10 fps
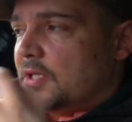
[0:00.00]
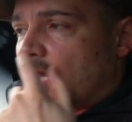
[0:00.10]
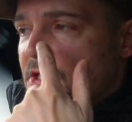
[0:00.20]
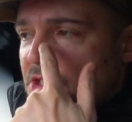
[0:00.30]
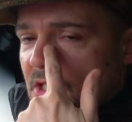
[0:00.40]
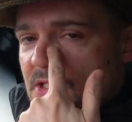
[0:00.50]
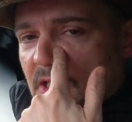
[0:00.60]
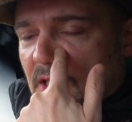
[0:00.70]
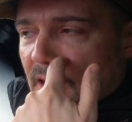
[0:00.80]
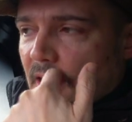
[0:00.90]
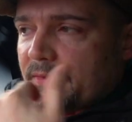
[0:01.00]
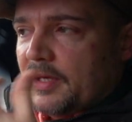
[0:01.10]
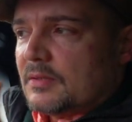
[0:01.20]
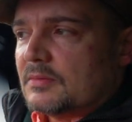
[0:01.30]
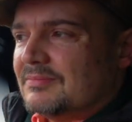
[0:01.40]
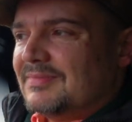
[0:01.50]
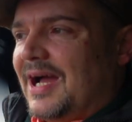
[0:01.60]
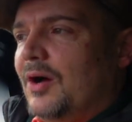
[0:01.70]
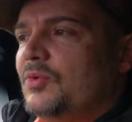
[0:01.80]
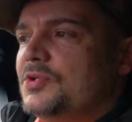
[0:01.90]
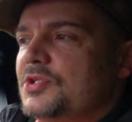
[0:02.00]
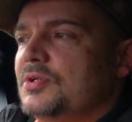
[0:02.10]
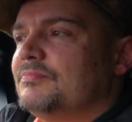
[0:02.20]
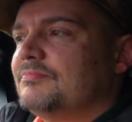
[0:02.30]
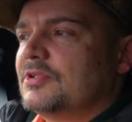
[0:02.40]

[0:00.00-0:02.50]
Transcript: to get a GT car, then how would you